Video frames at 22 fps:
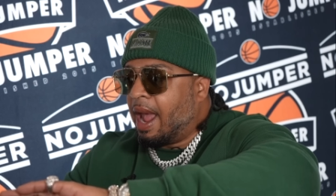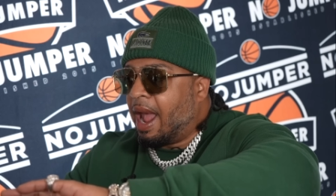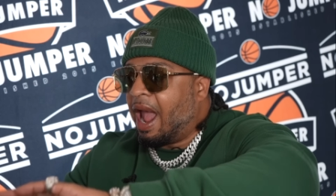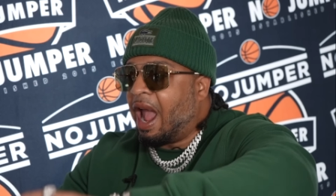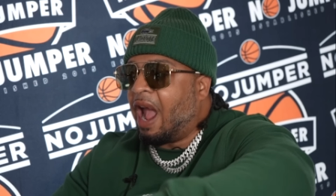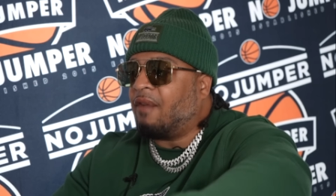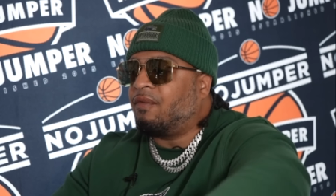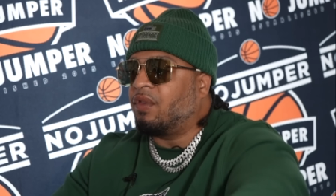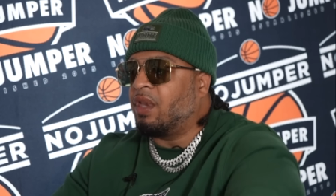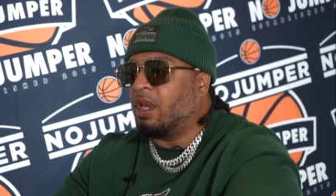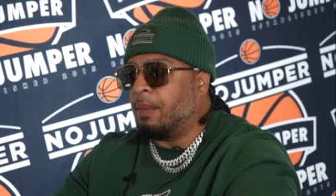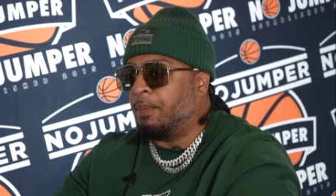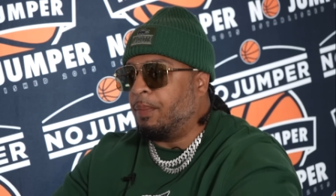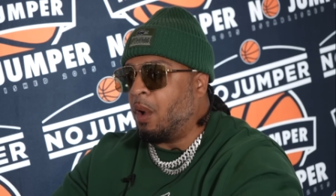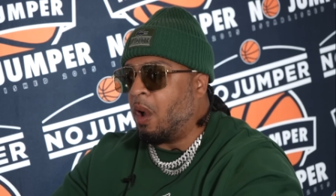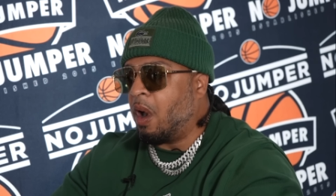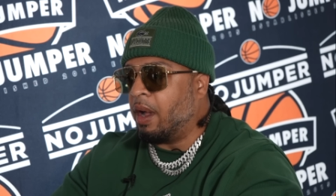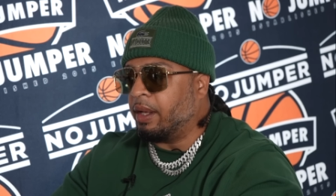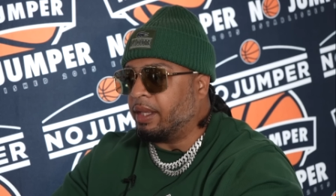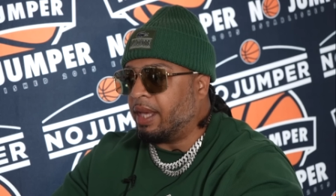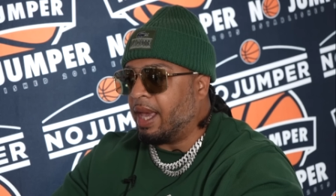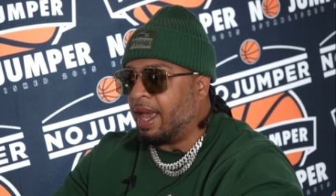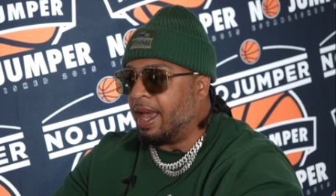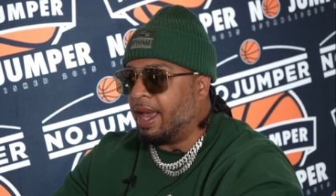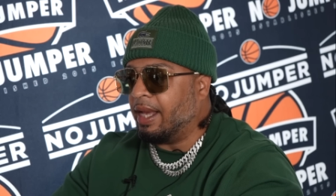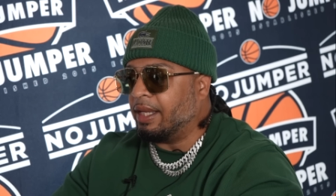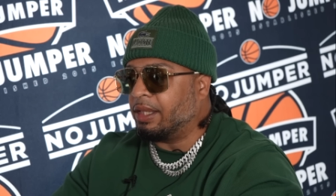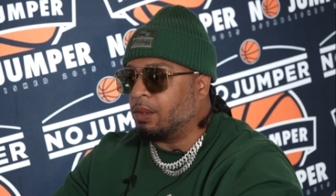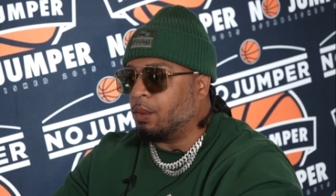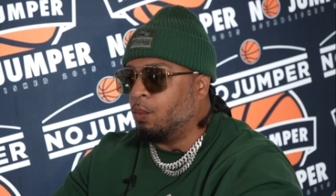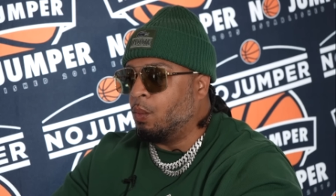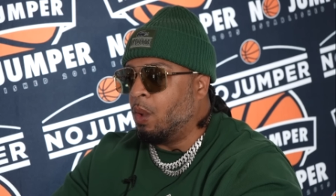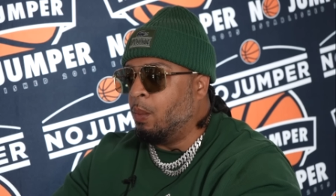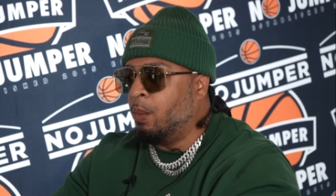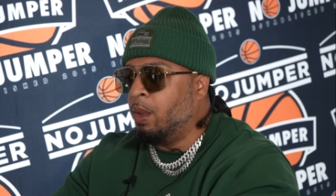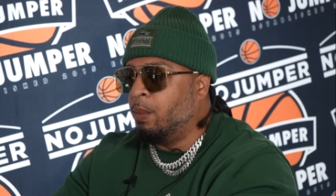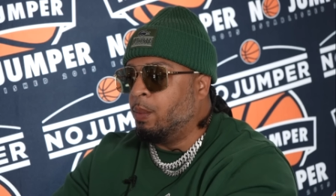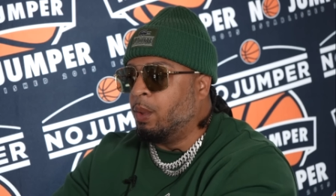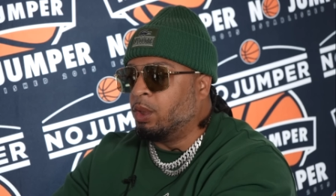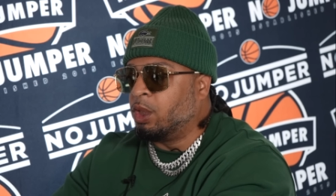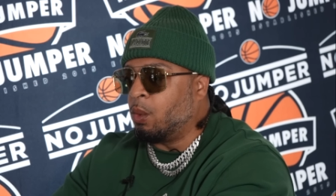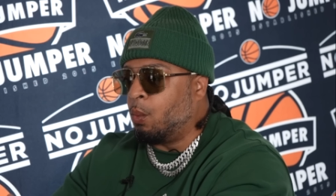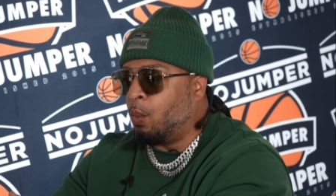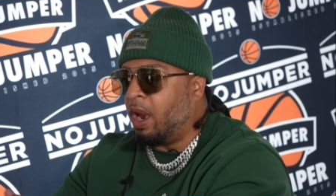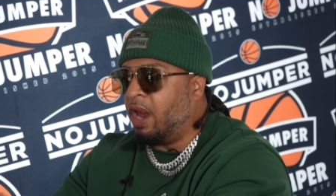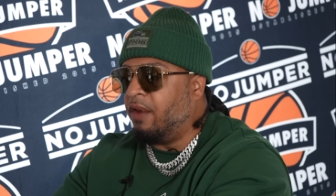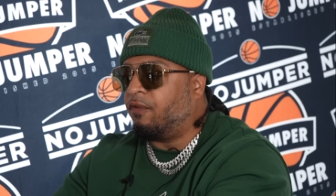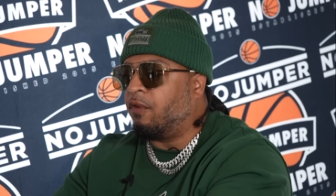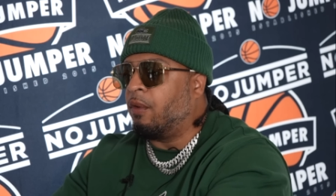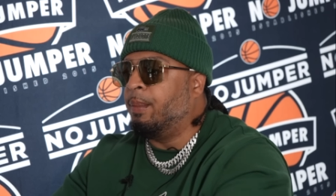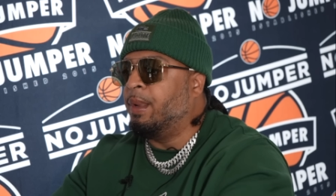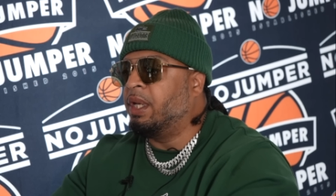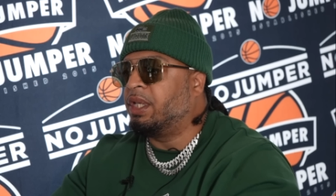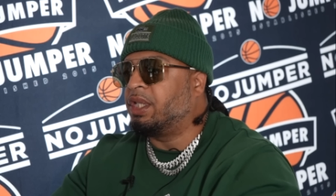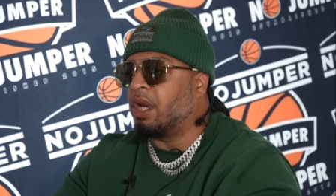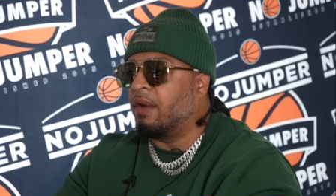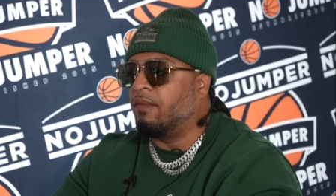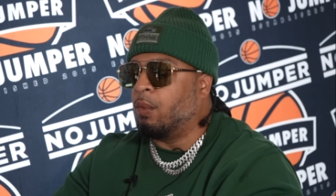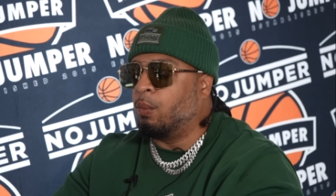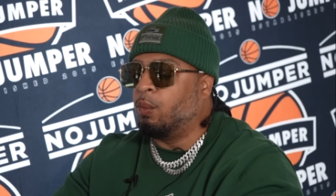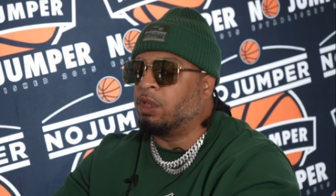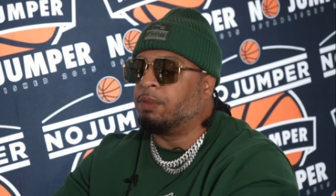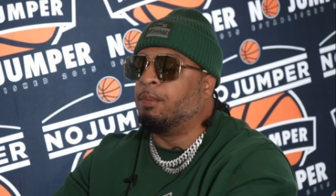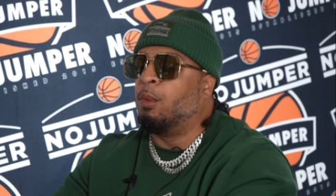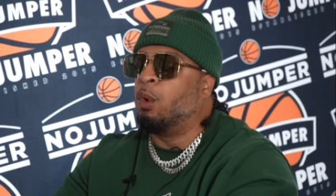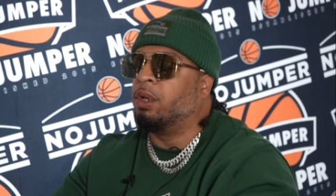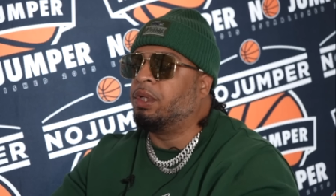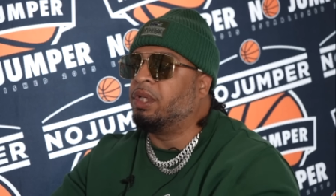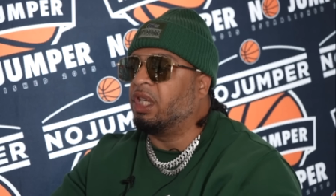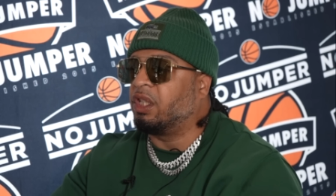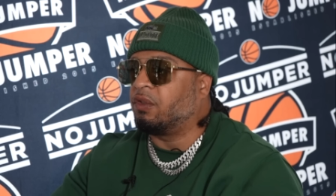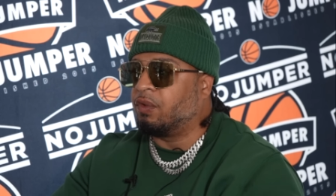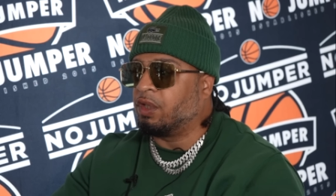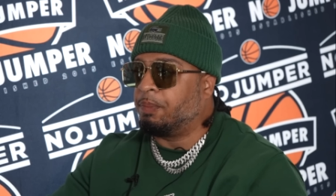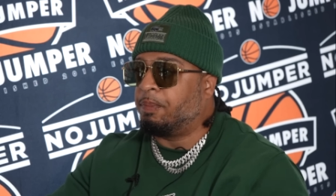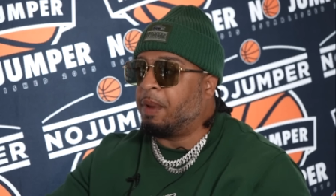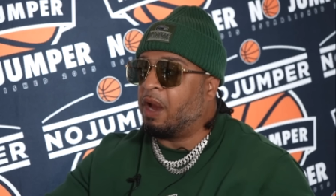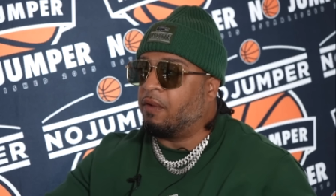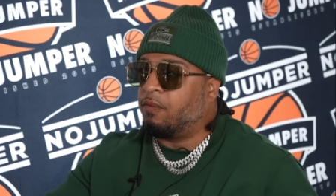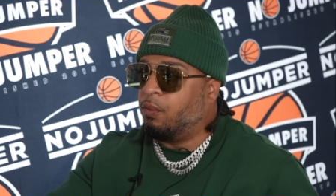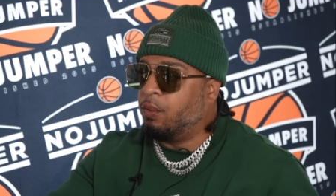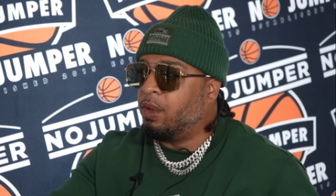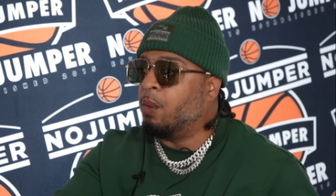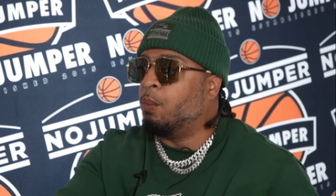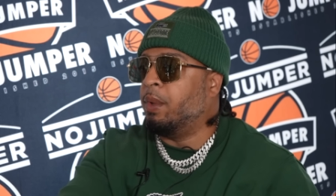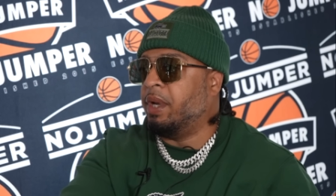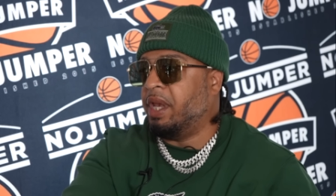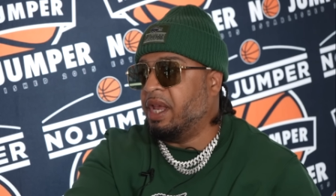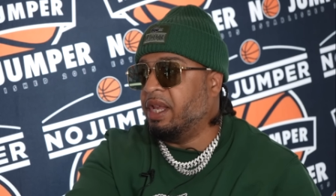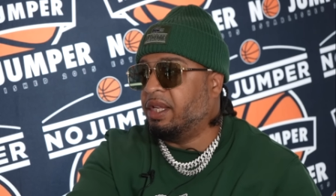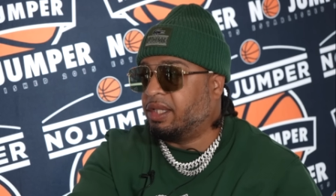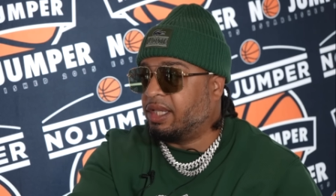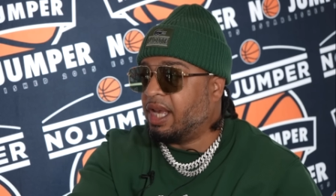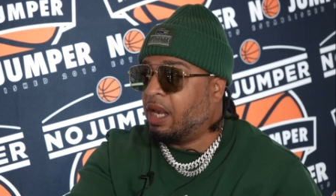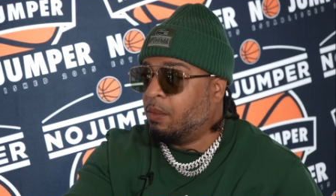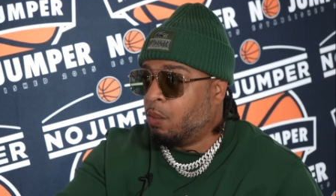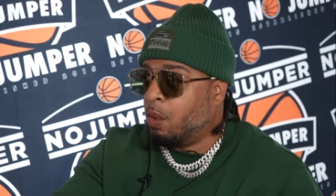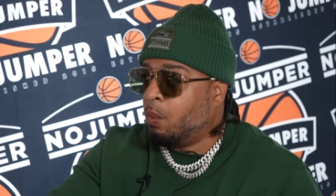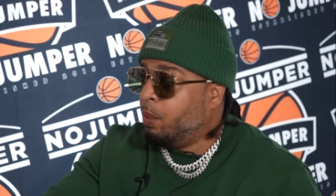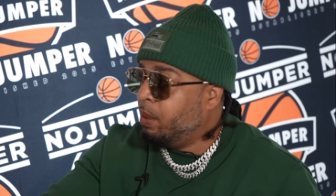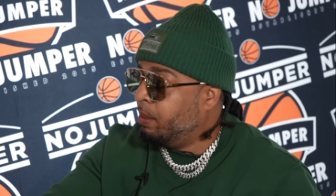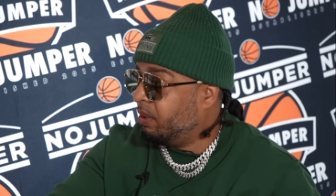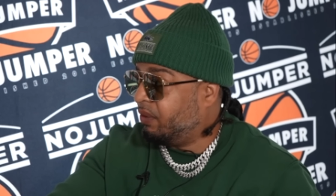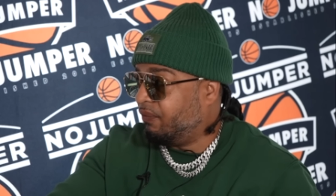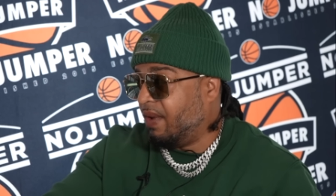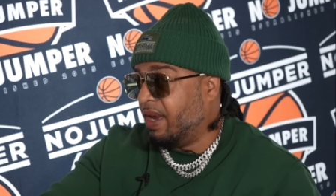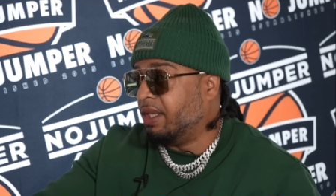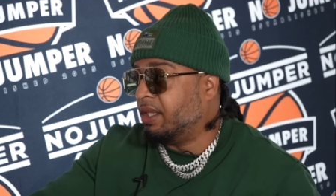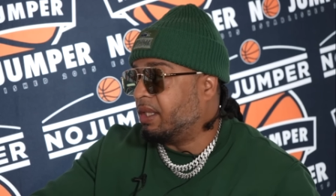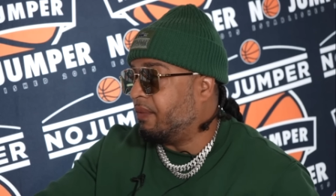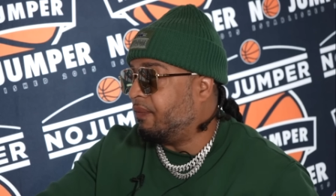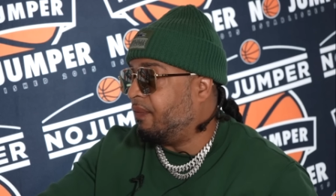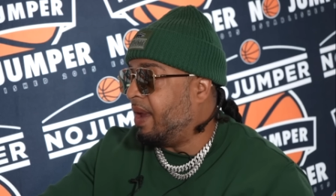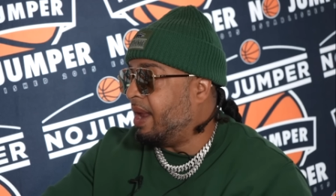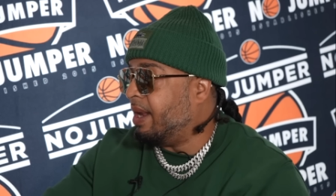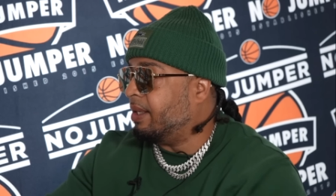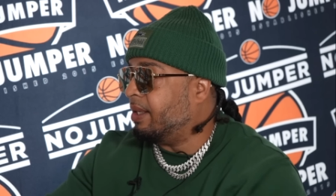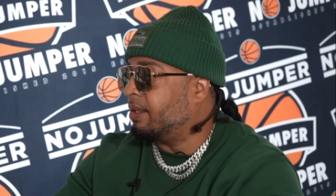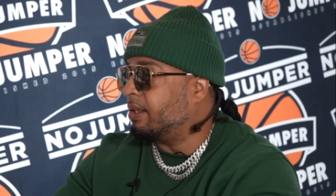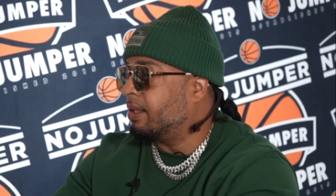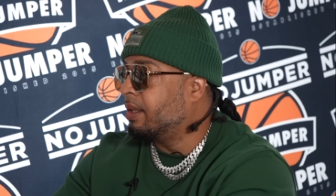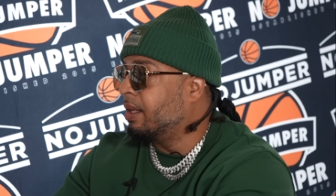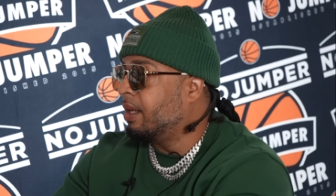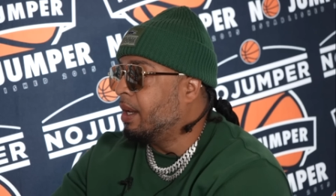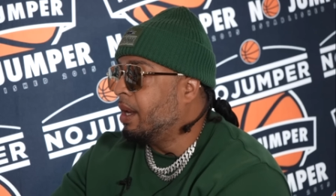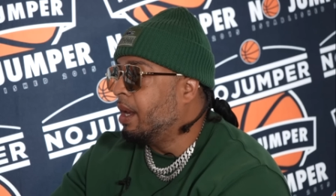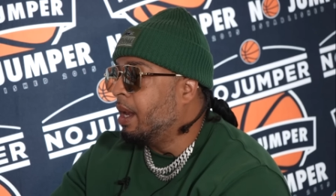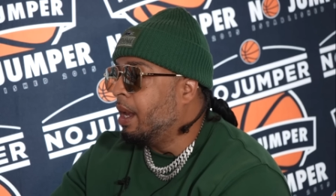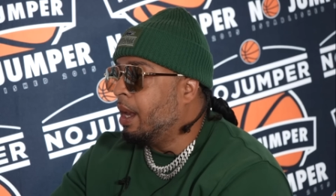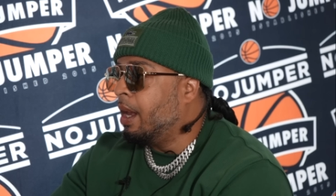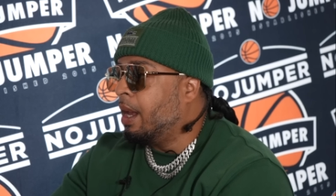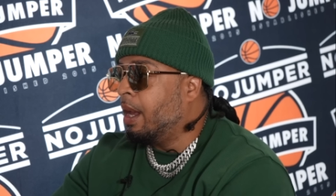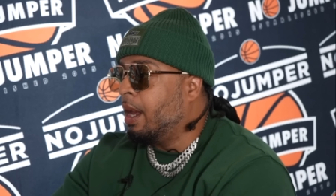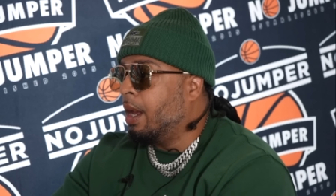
after the podcast when we was away from each other was more disrespectful than what he said when we was face to face. Hmm.